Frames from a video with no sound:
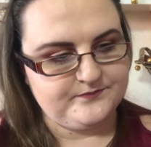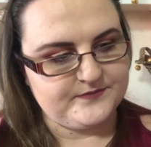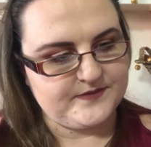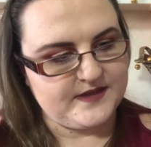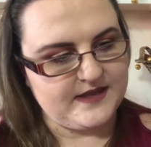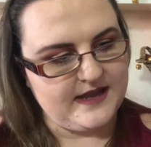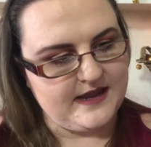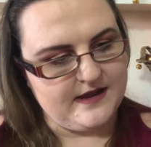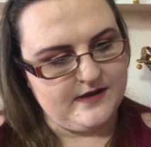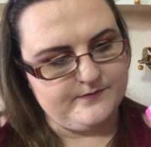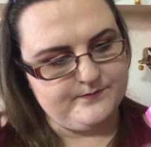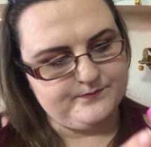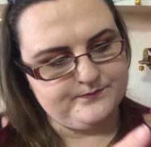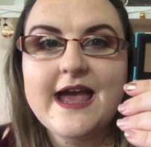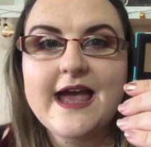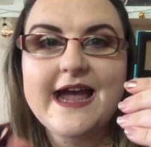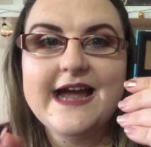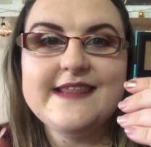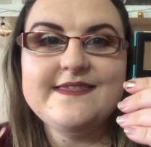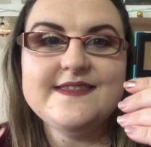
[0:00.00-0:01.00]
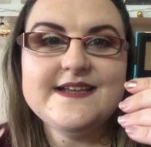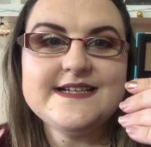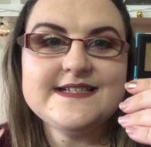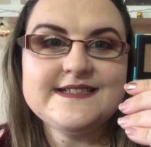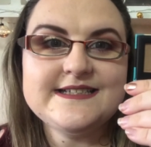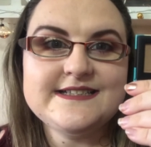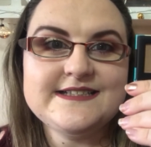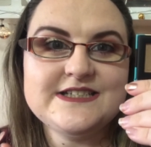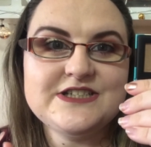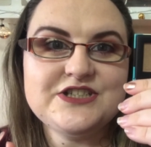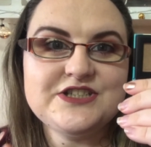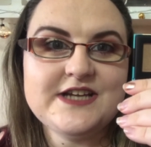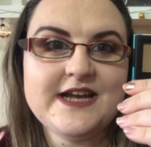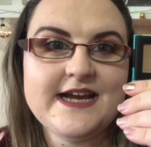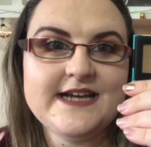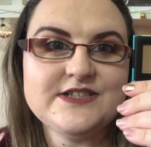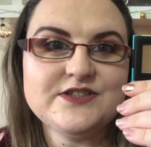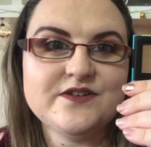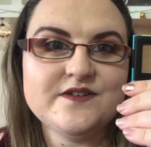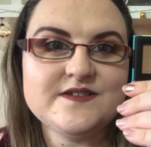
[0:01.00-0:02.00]
Yeah. And this is a
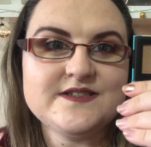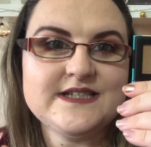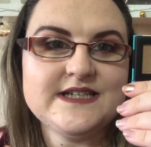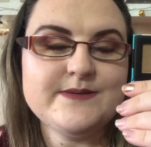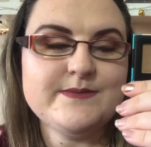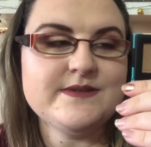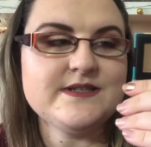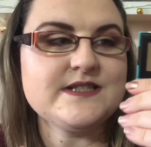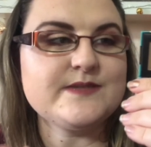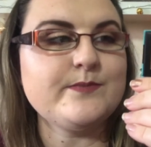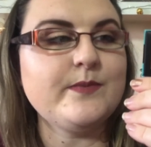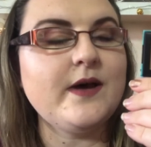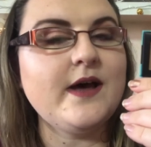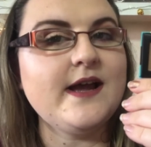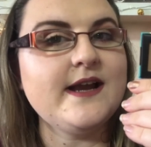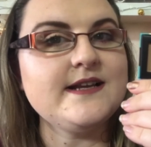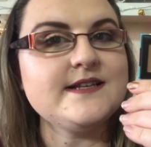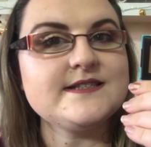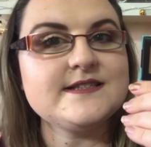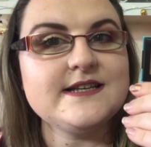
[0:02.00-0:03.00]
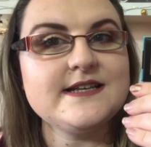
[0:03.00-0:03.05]
shade of Cinnamon Spice,